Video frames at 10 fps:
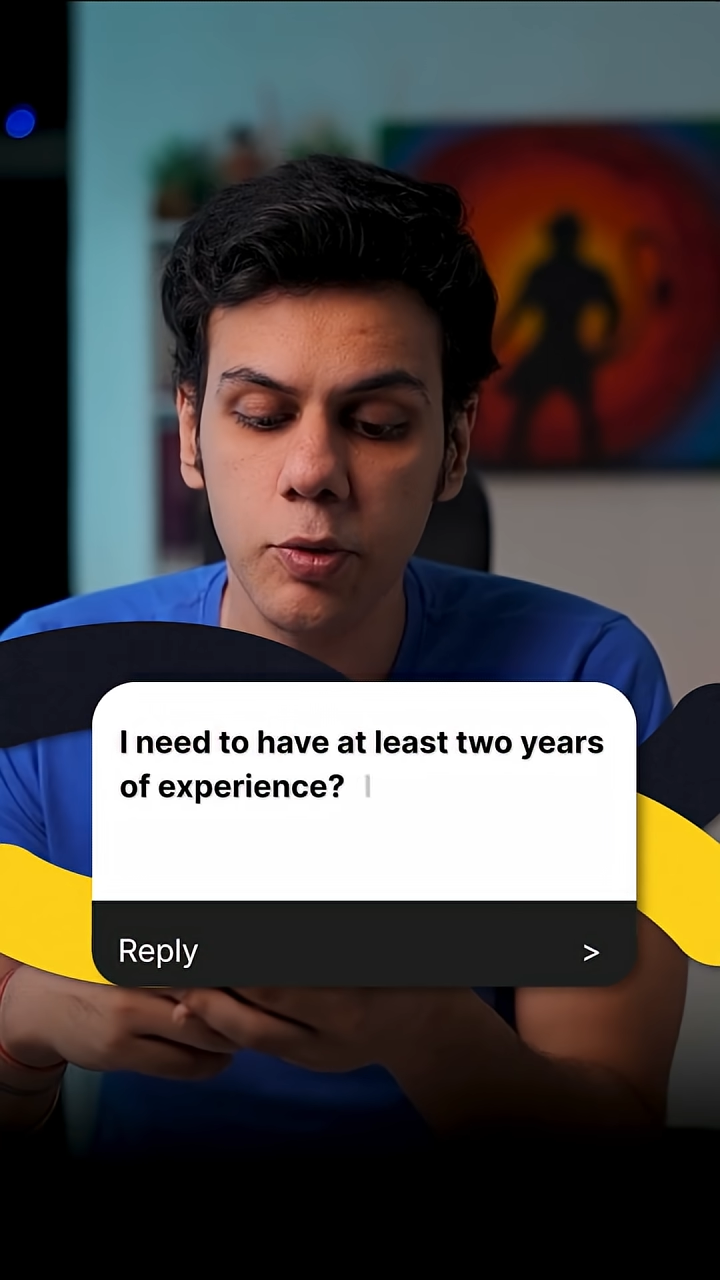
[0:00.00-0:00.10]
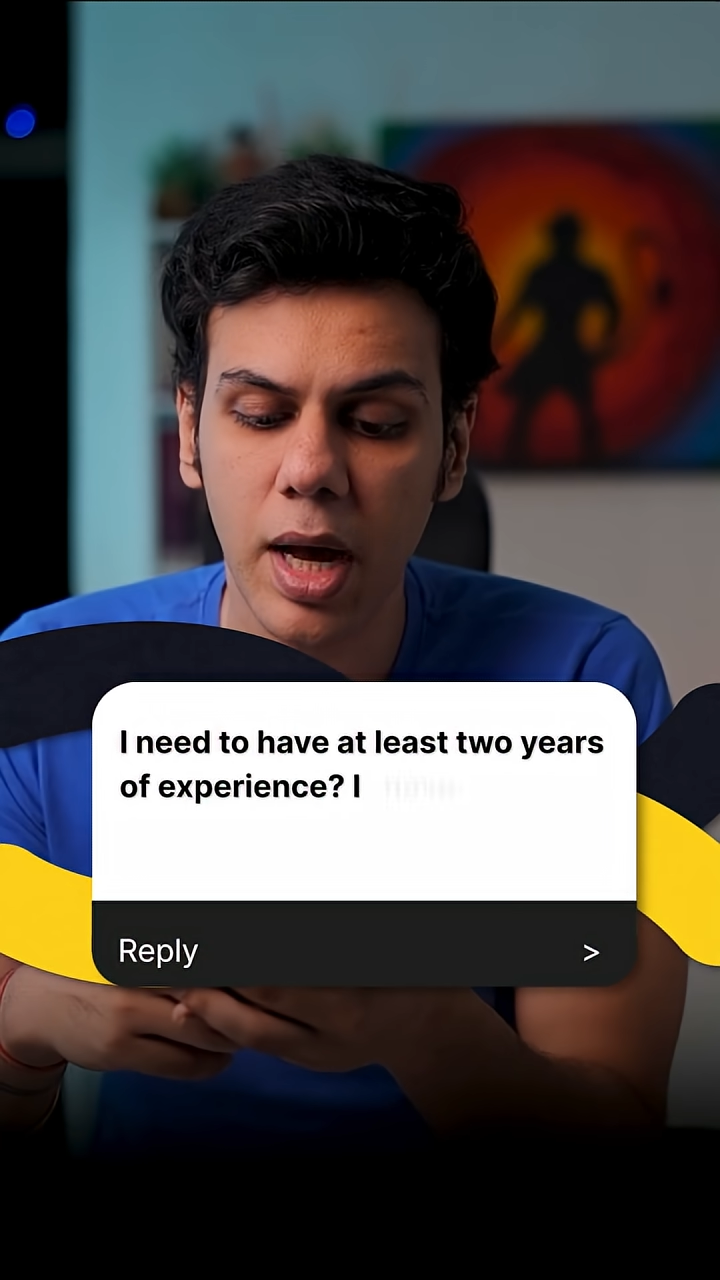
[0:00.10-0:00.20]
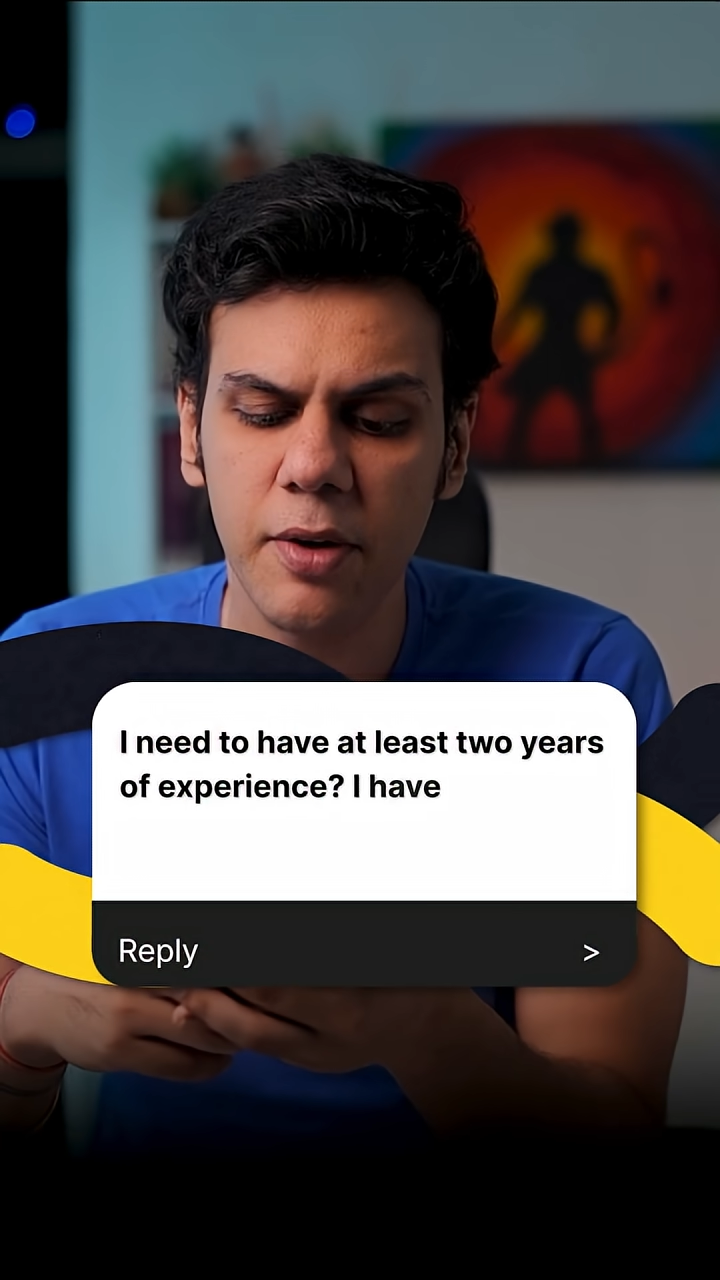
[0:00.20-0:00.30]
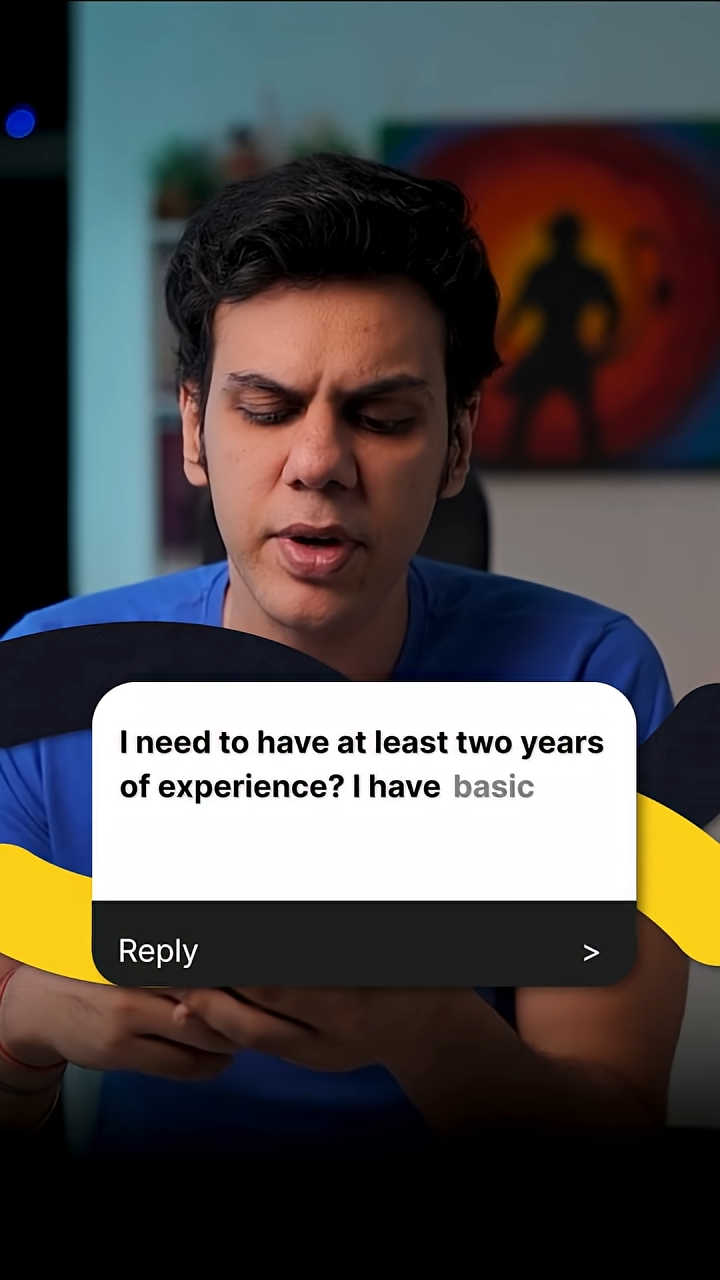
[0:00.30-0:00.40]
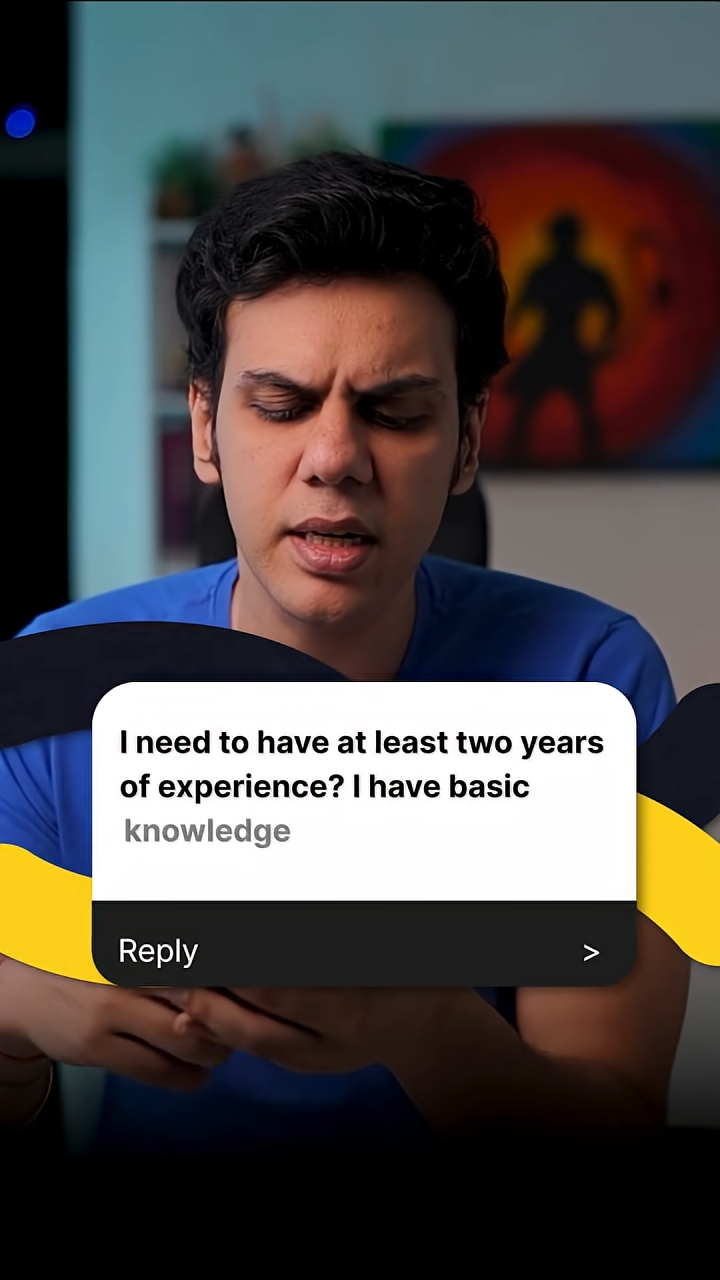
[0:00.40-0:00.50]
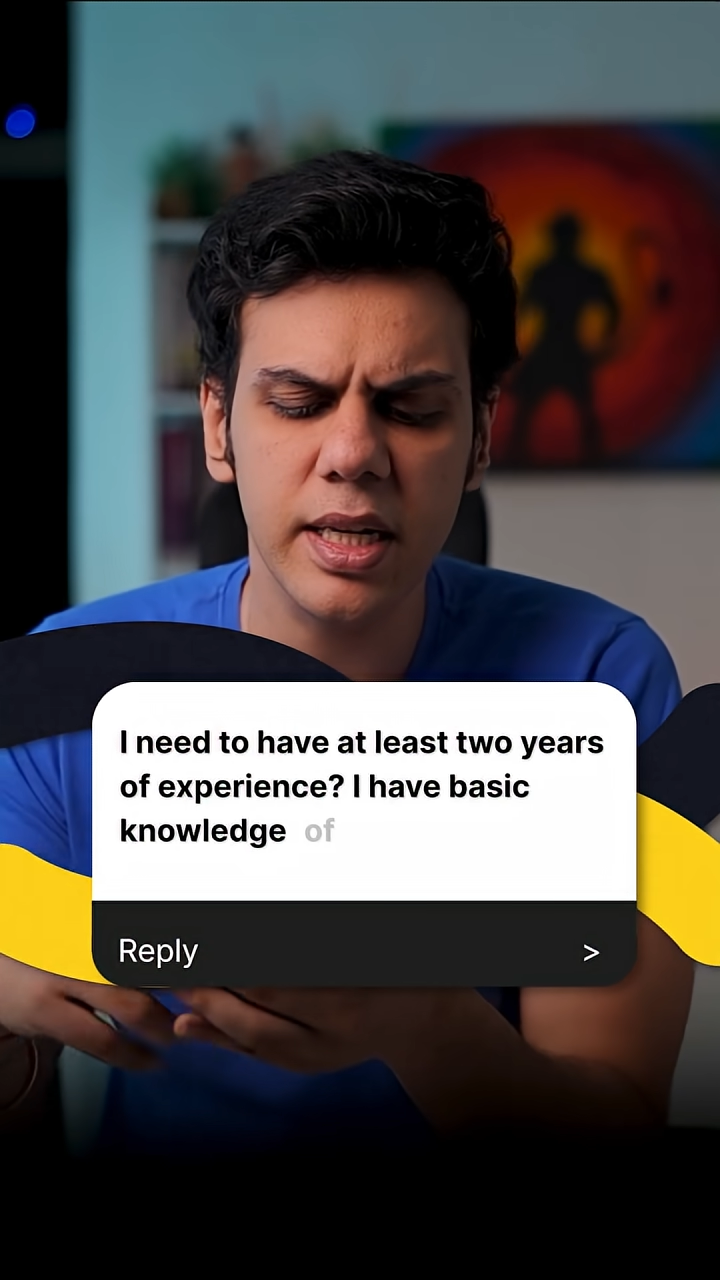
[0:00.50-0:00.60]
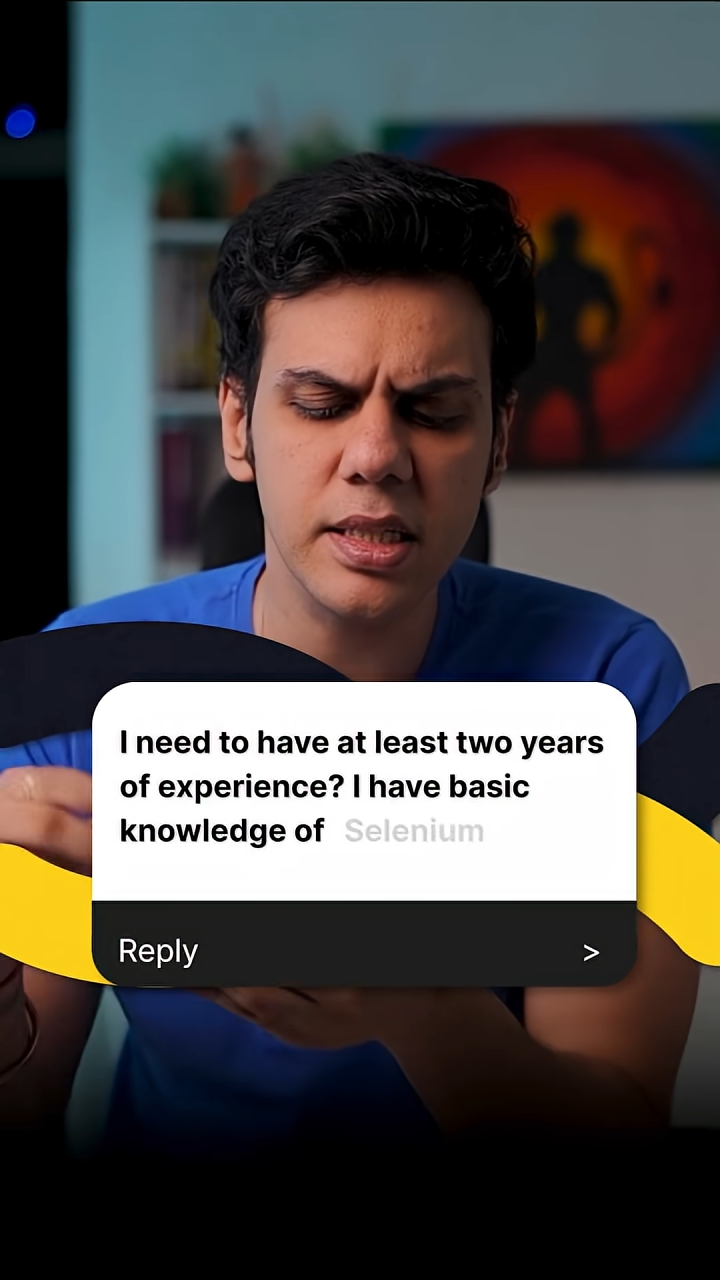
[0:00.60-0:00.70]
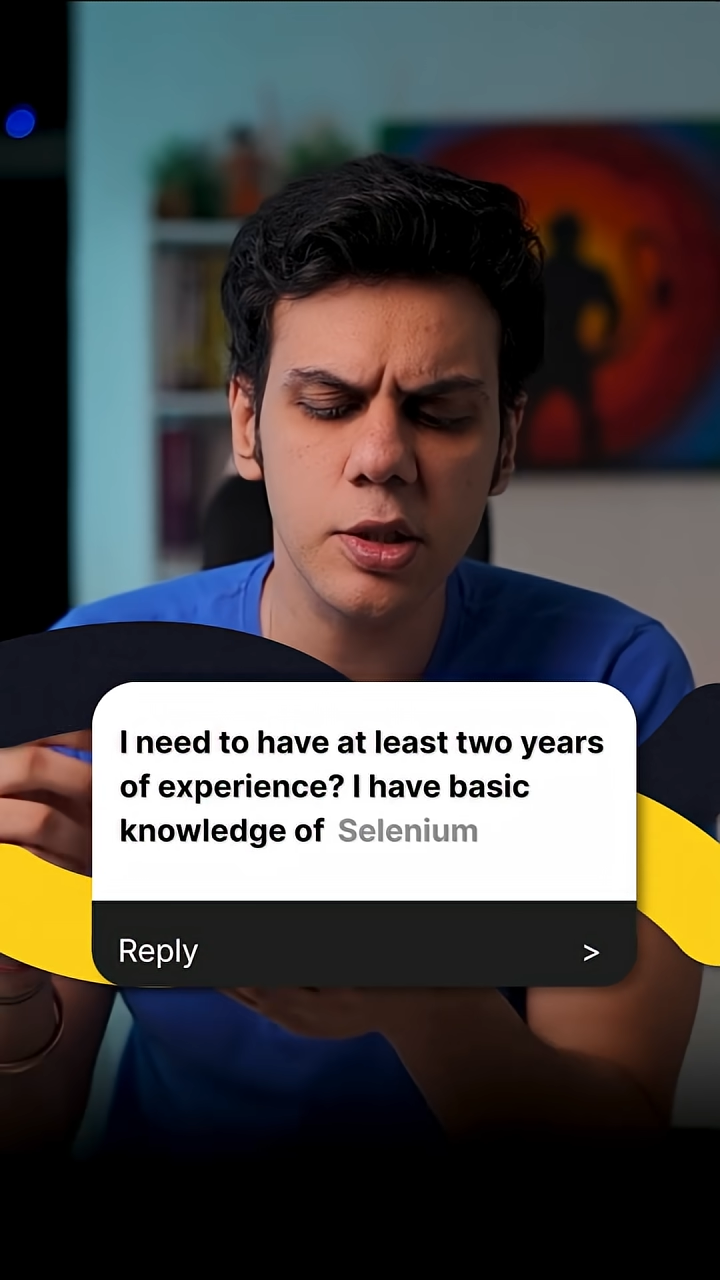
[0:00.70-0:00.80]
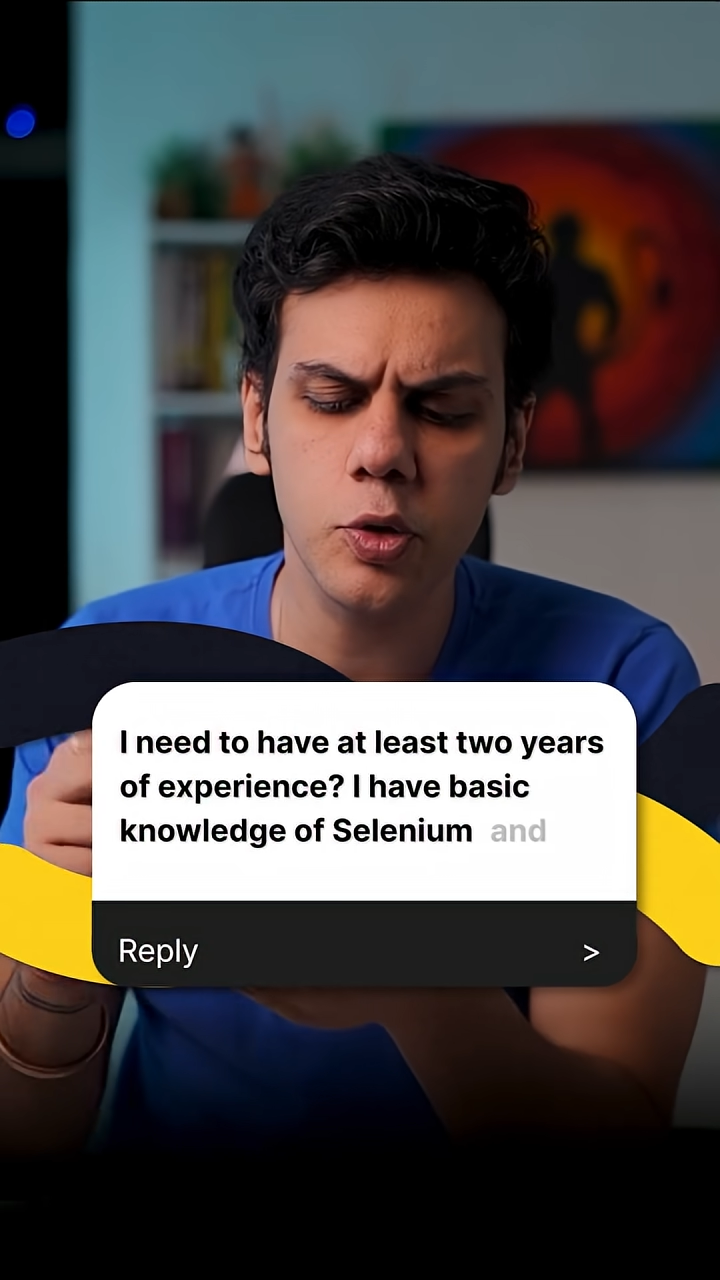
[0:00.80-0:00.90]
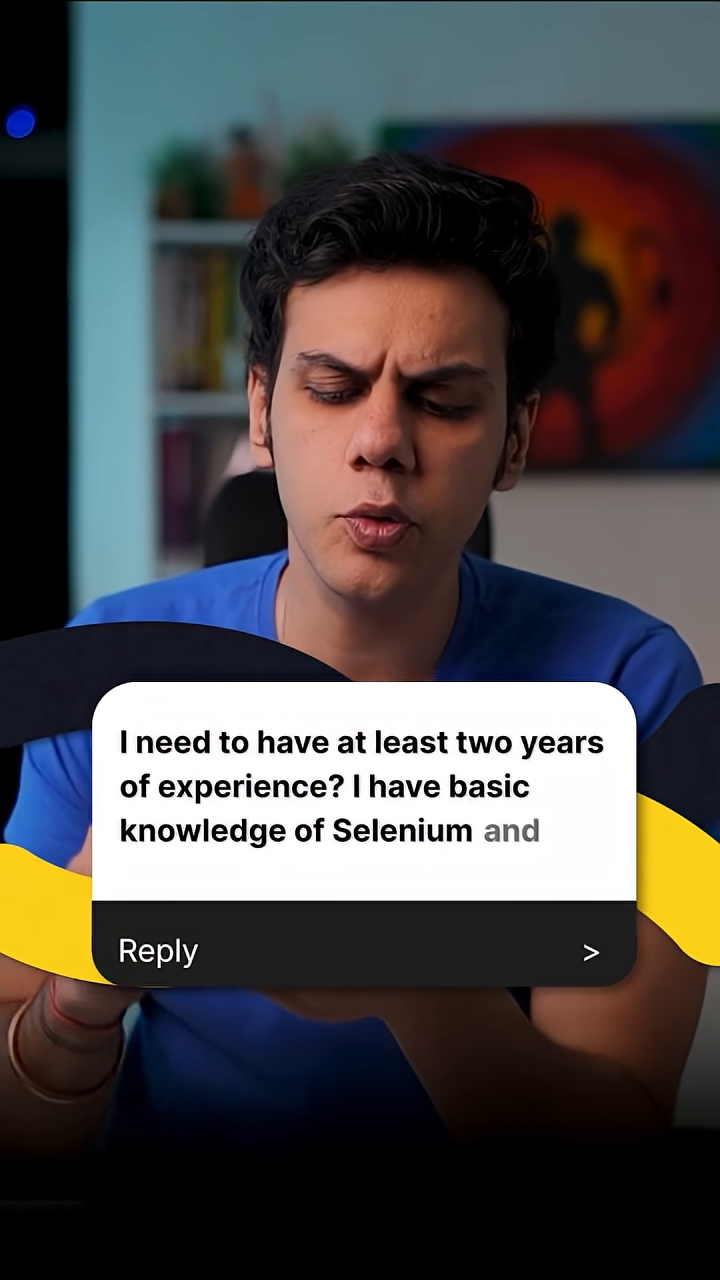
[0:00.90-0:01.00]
to have at least